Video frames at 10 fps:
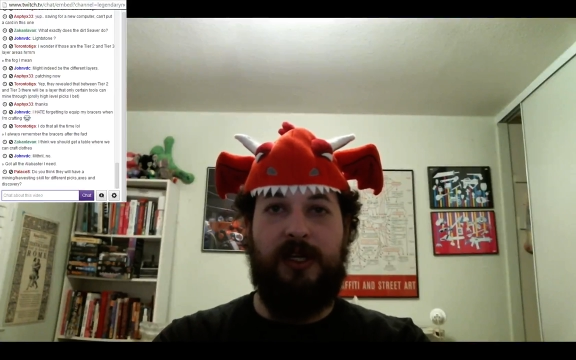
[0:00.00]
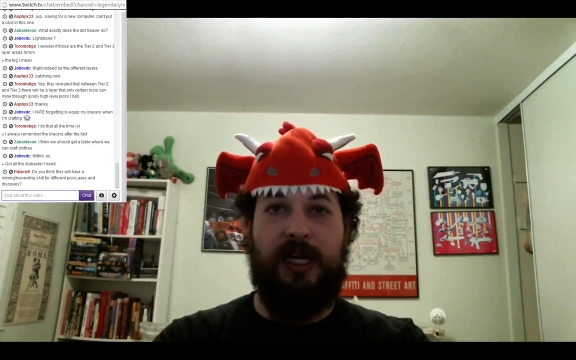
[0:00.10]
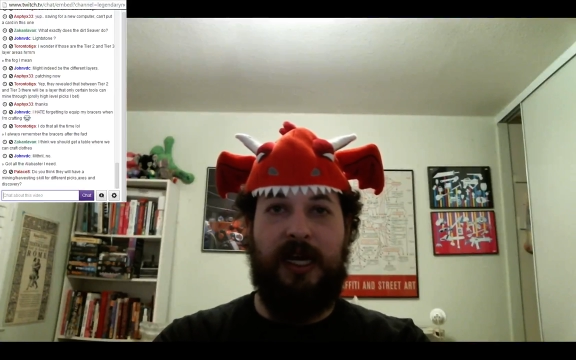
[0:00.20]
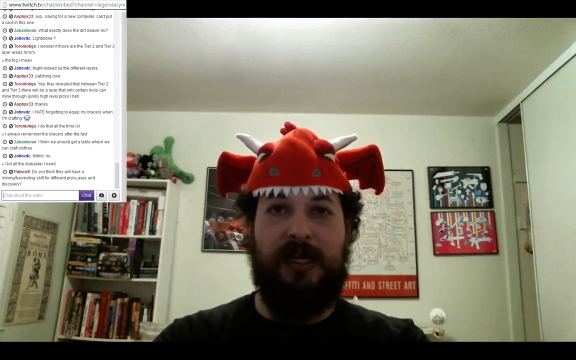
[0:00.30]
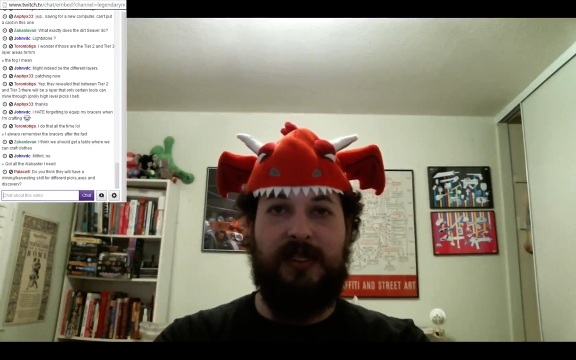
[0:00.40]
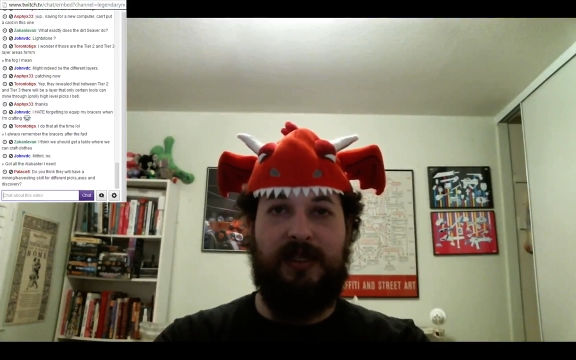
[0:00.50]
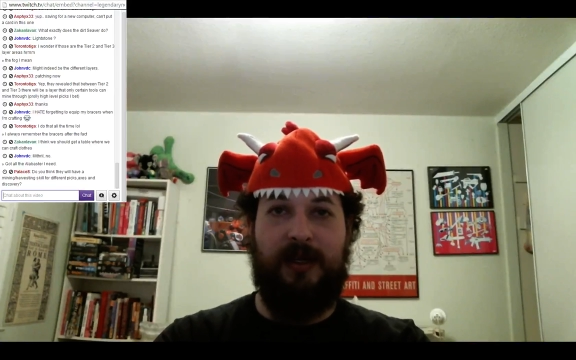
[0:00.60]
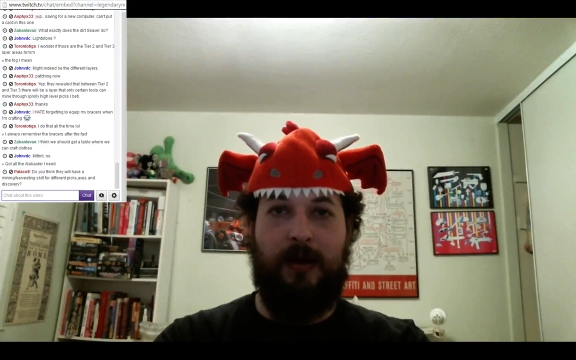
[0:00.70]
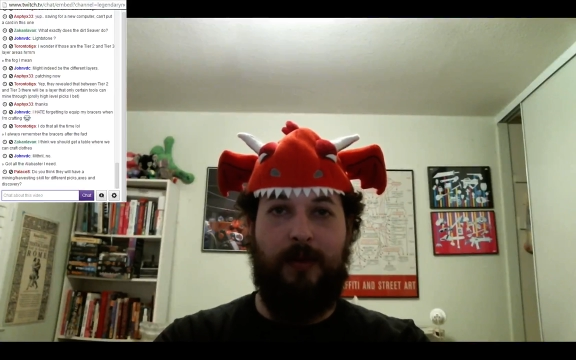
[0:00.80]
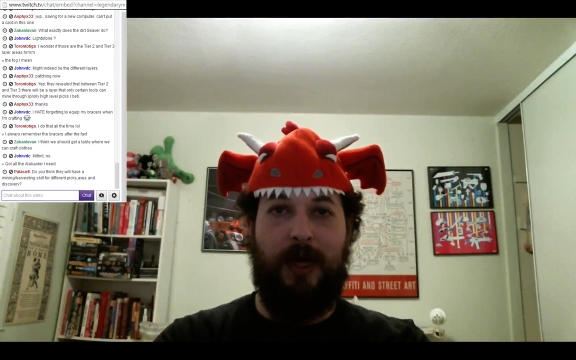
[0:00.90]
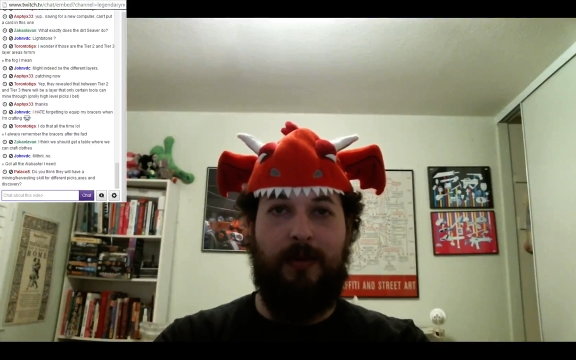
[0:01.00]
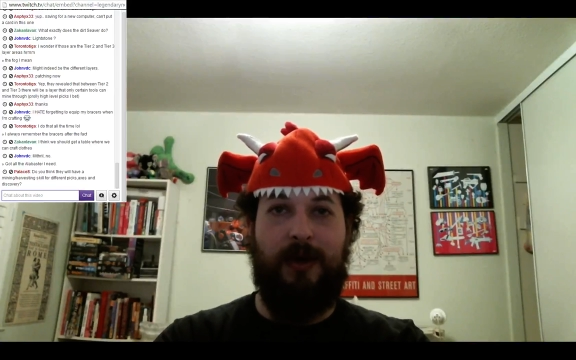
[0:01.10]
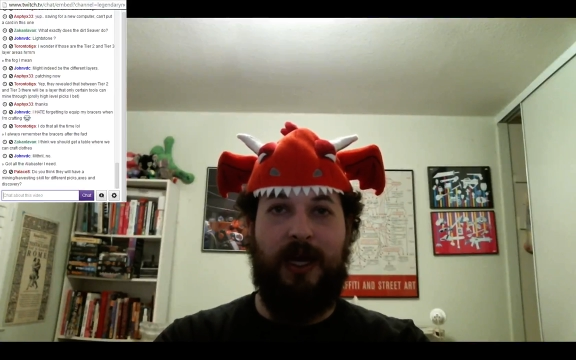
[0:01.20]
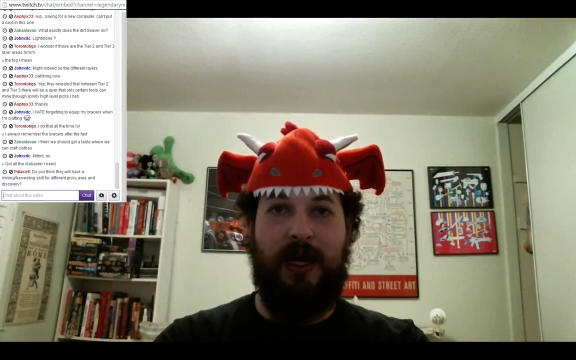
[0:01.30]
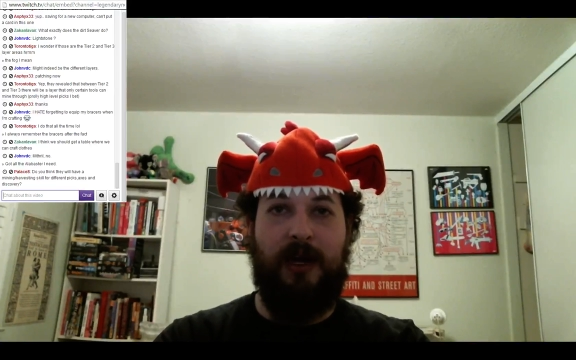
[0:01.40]
takes
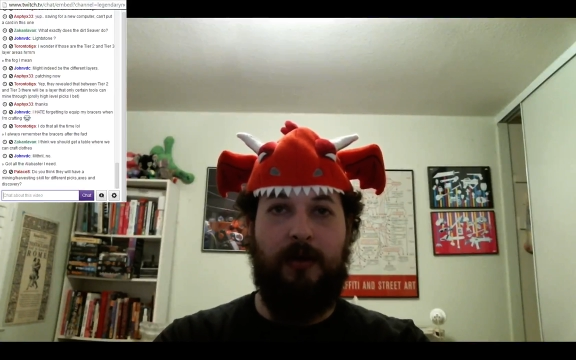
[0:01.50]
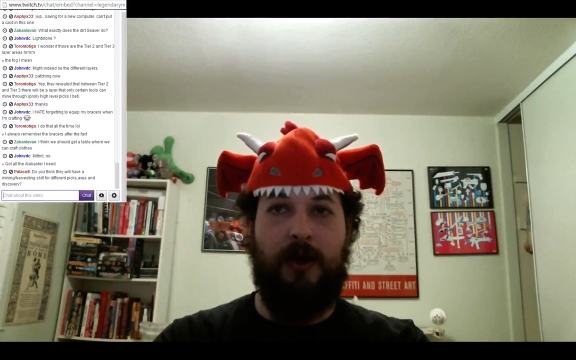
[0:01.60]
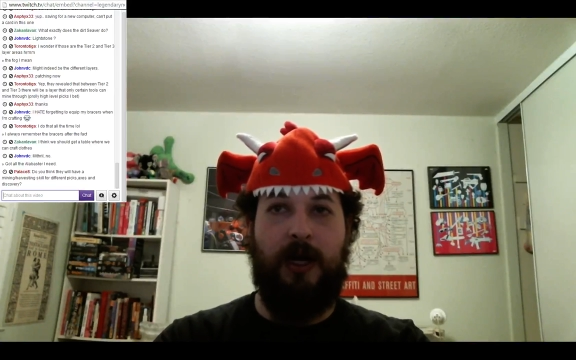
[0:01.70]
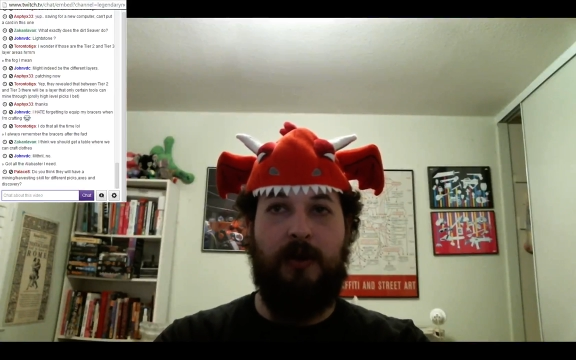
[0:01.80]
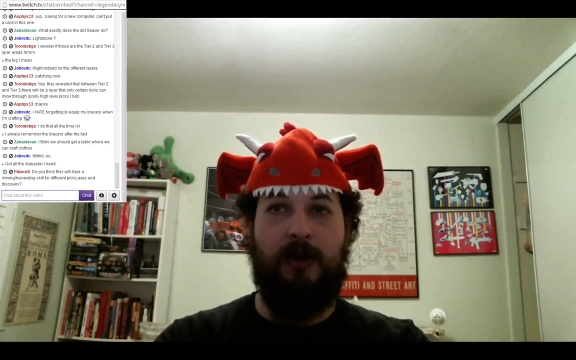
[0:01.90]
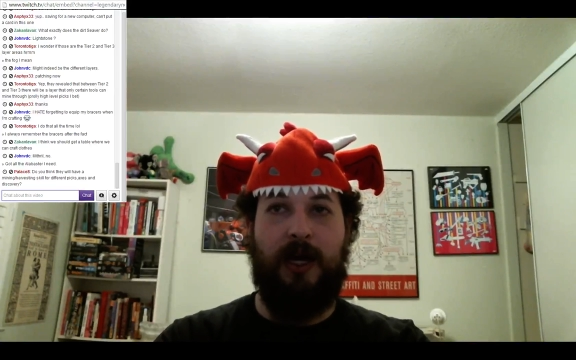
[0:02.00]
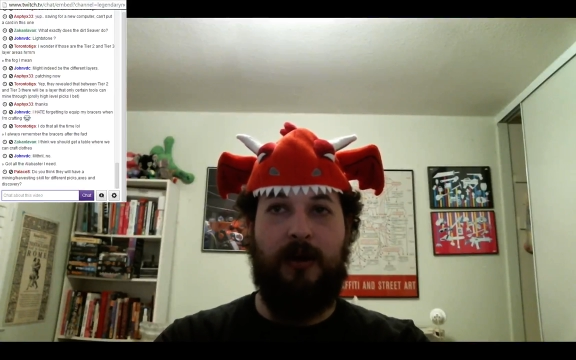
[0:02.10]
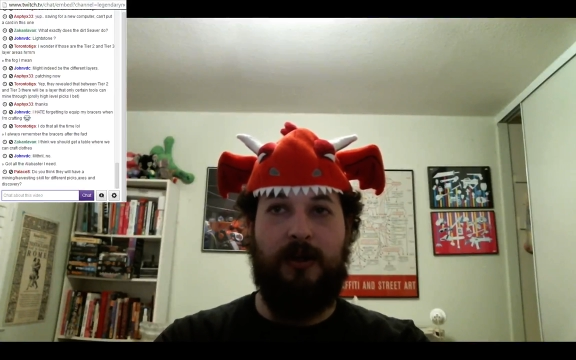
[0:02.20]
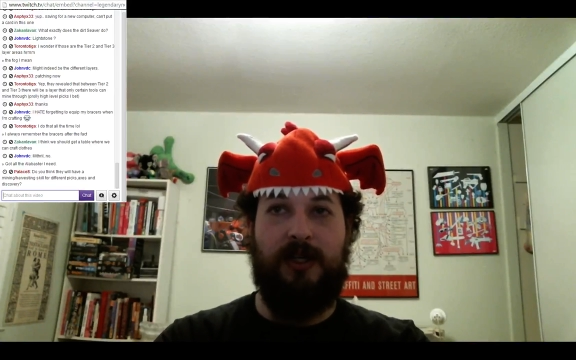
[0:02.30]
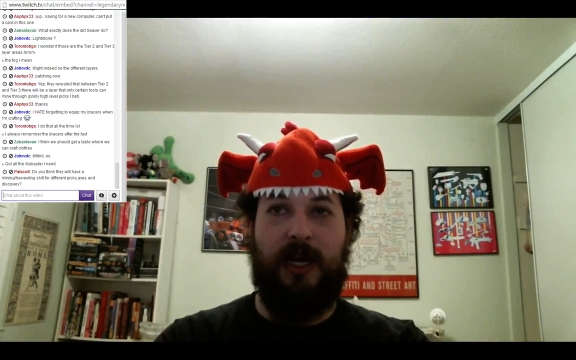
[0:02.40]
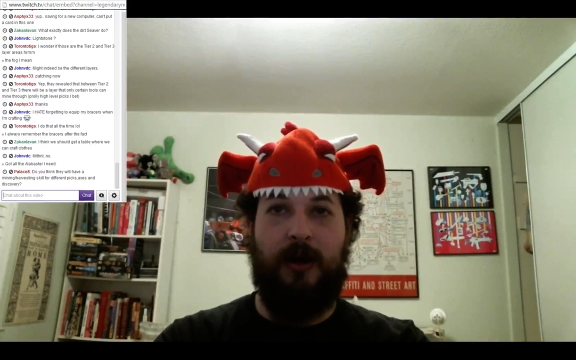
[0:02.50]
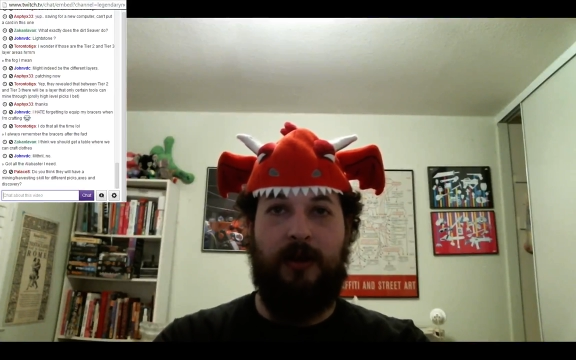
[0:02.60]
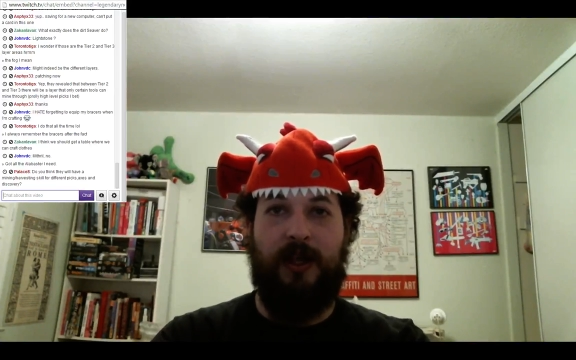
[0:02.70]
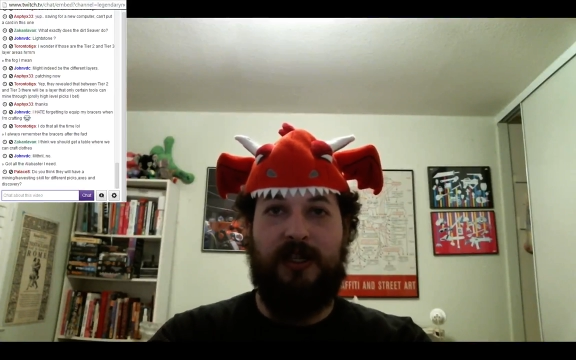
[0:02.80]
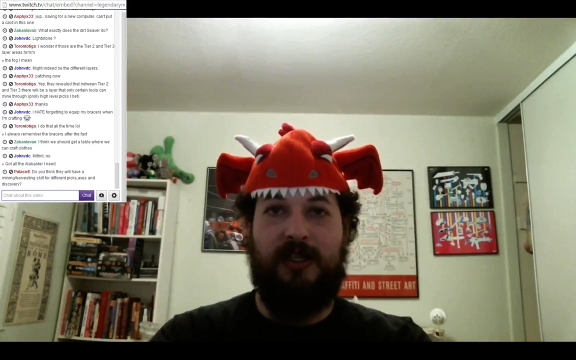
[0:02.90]
maybe 80 to 100 hours
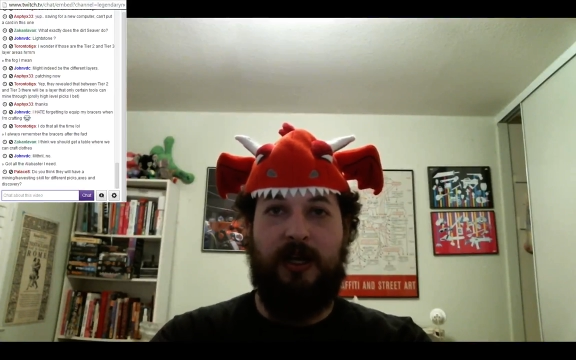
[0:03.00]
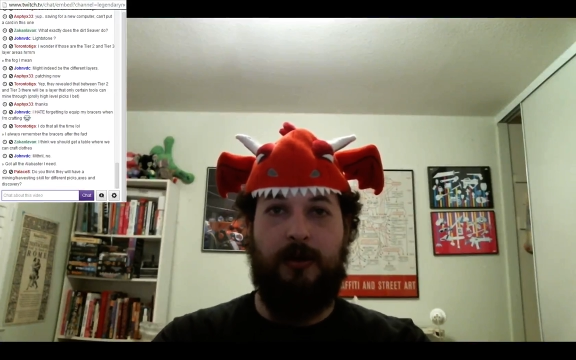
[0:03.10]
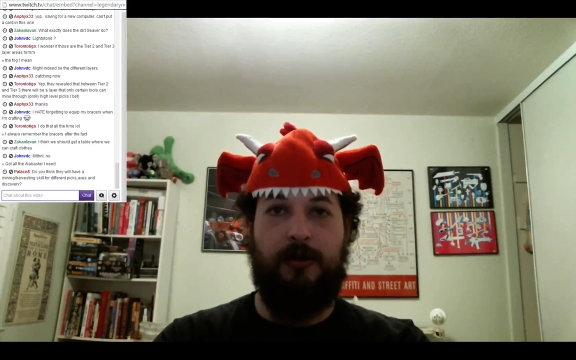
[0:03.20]
now, and that's